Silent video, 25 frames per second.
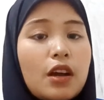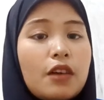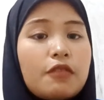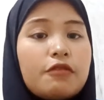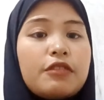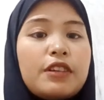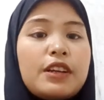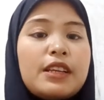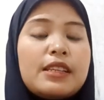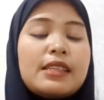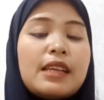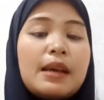
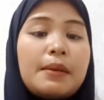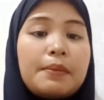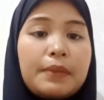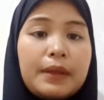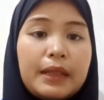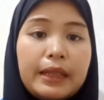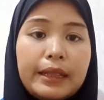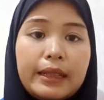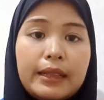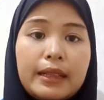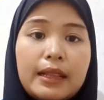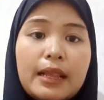For
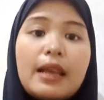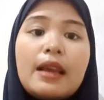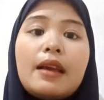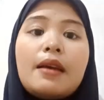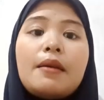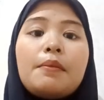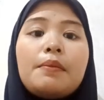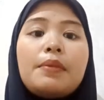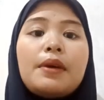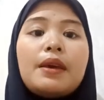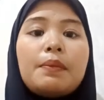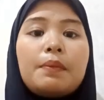example,
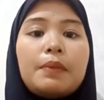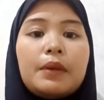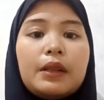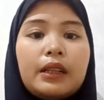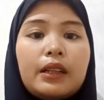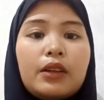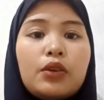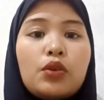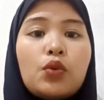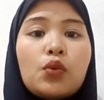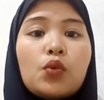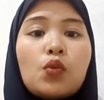
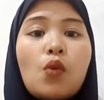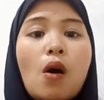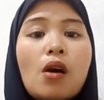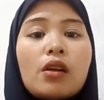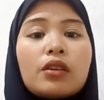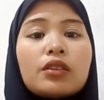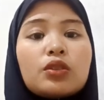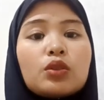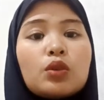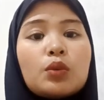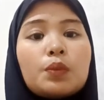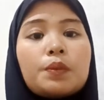people who
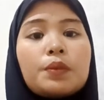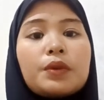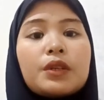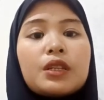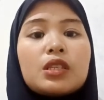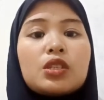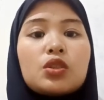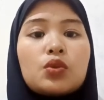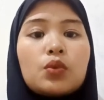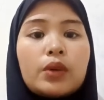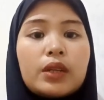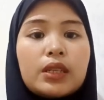want to
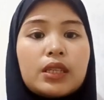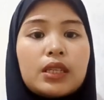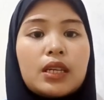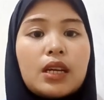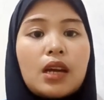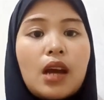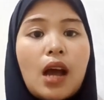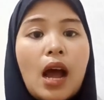persuade